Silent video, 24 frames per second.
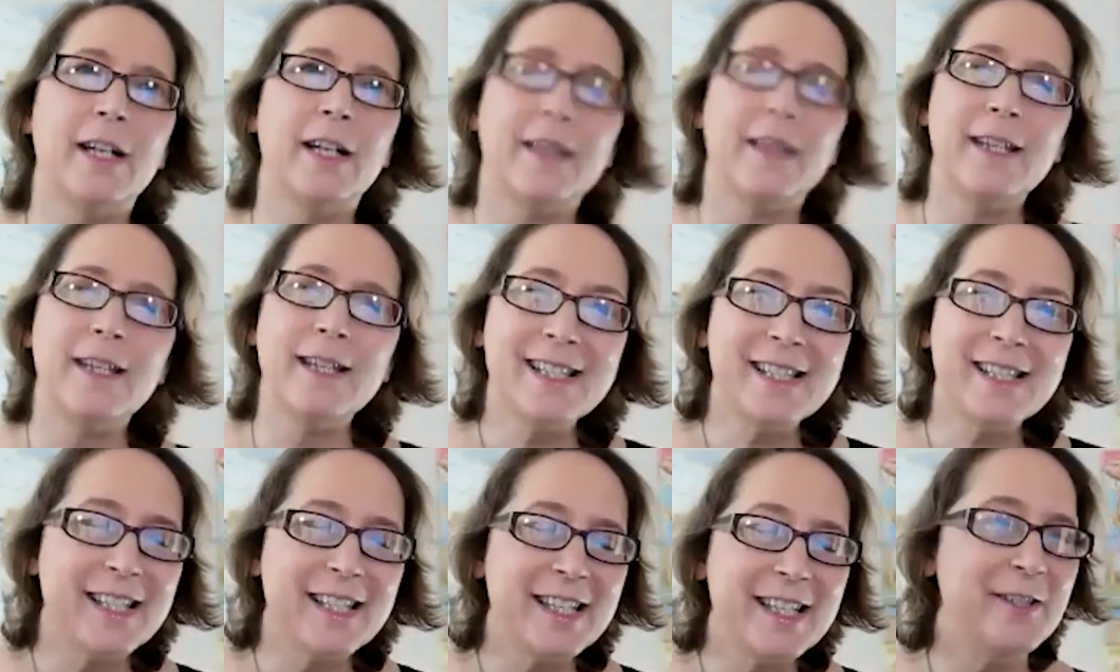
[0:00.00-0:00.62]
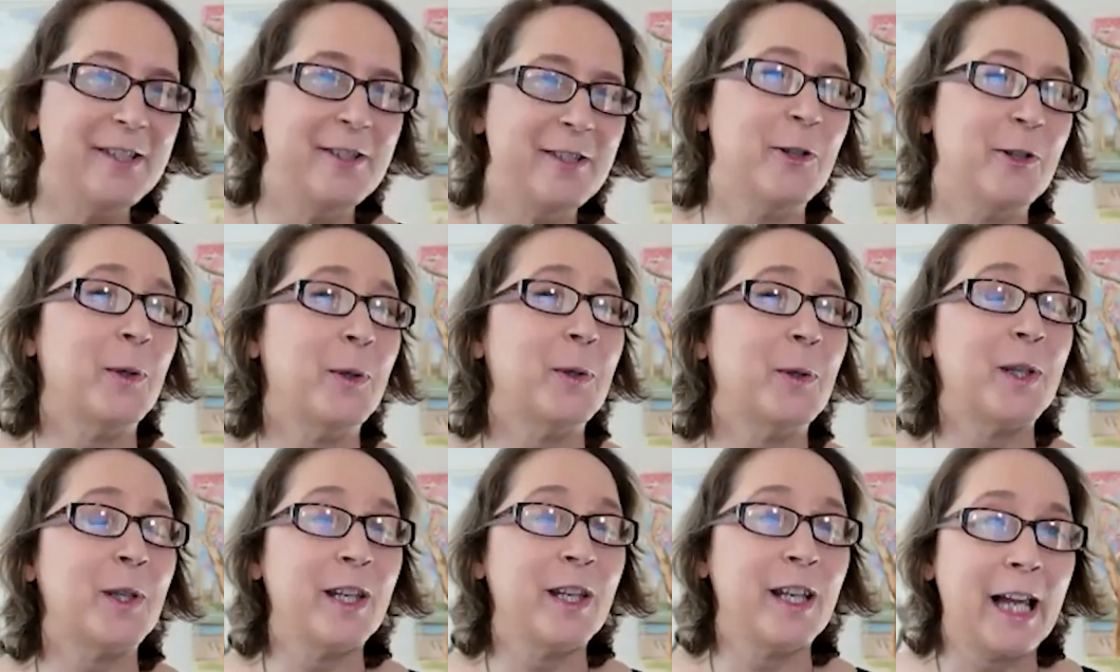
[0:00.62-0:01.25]
This is
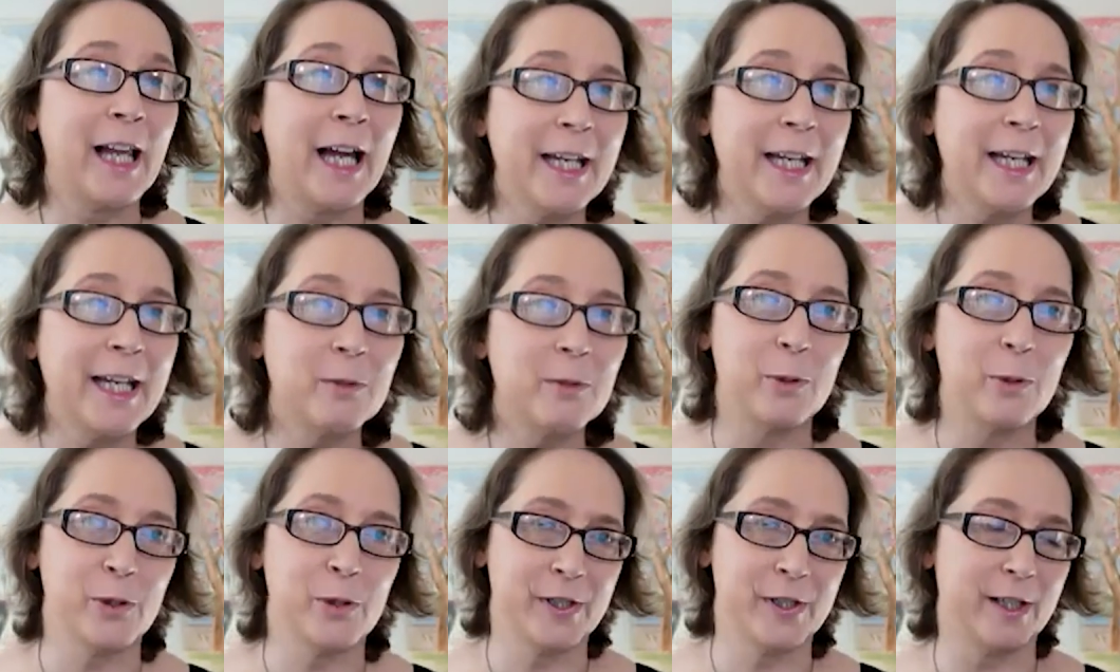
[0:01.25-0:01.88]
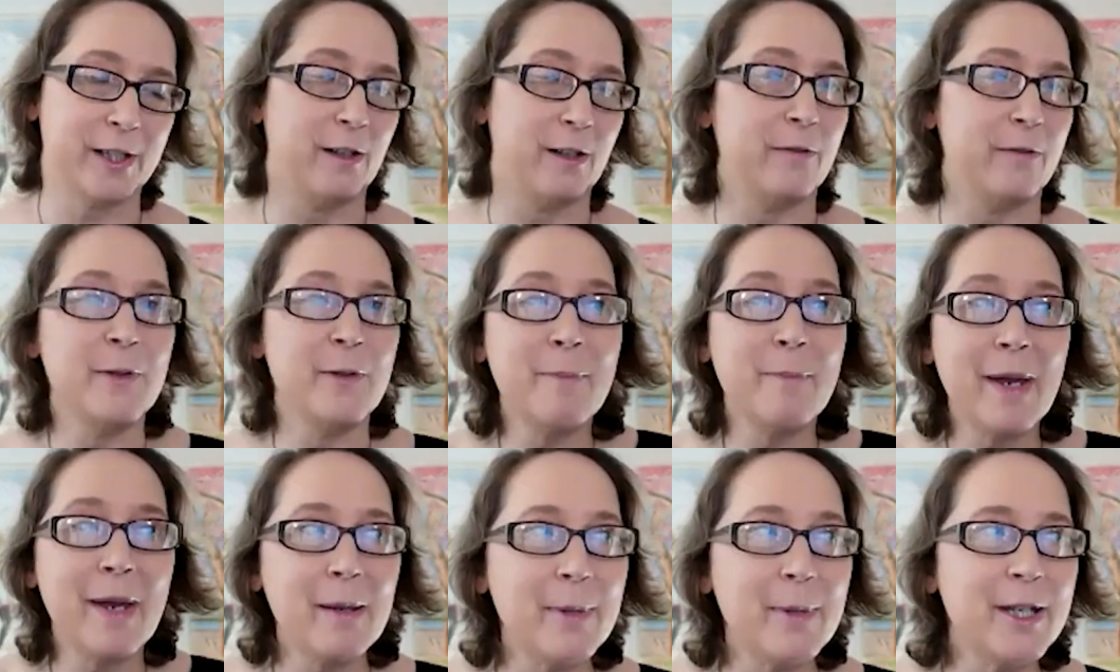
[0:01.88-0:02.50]
your likable self.
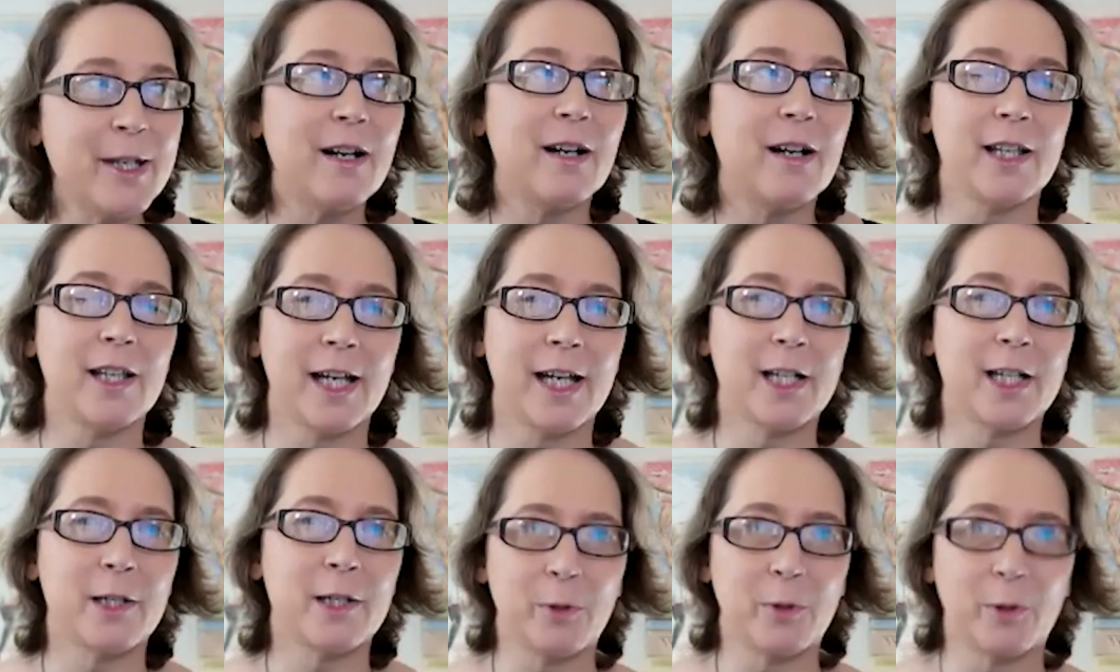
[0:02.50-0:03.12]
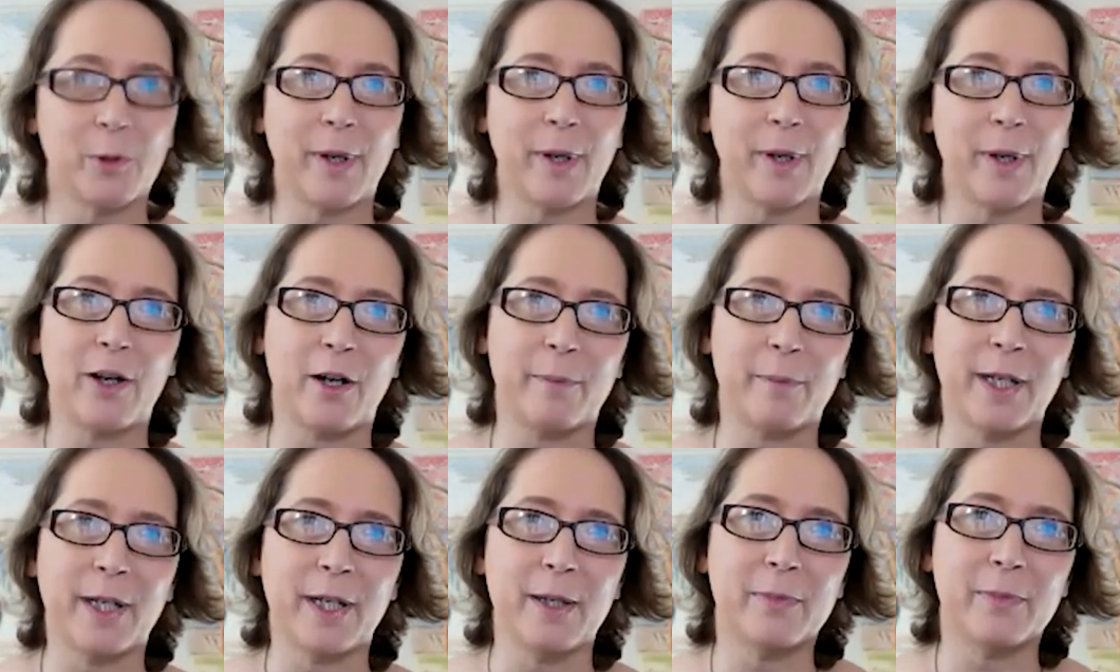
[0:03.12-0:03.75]
Maybe not likable by all
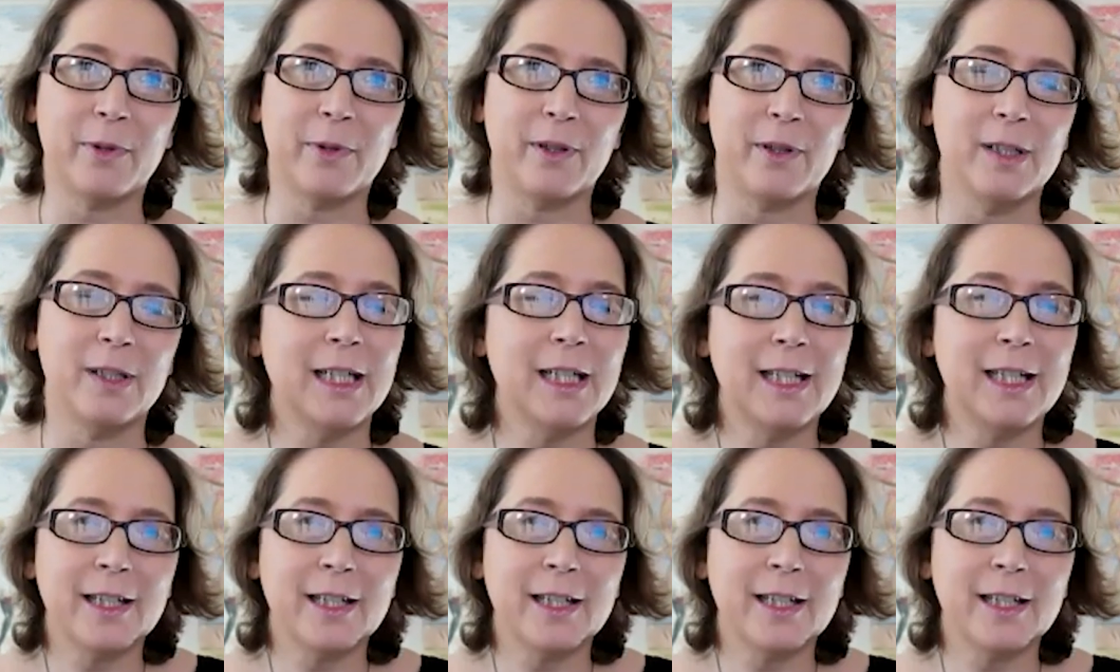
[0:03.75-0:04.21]
people.